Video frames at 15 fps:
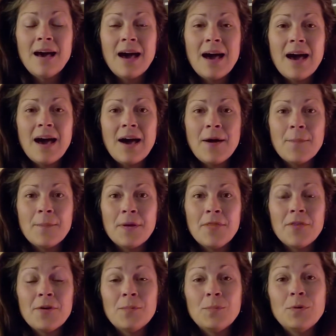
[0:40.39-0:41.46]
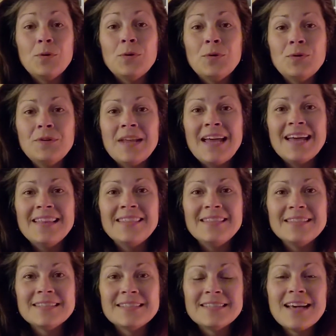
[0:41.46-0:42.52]
um, the moon and
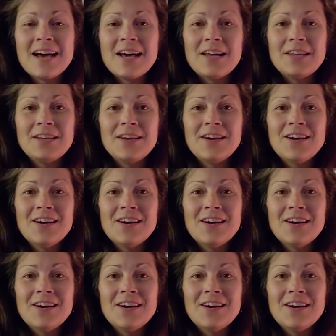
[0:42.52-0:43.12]
the sun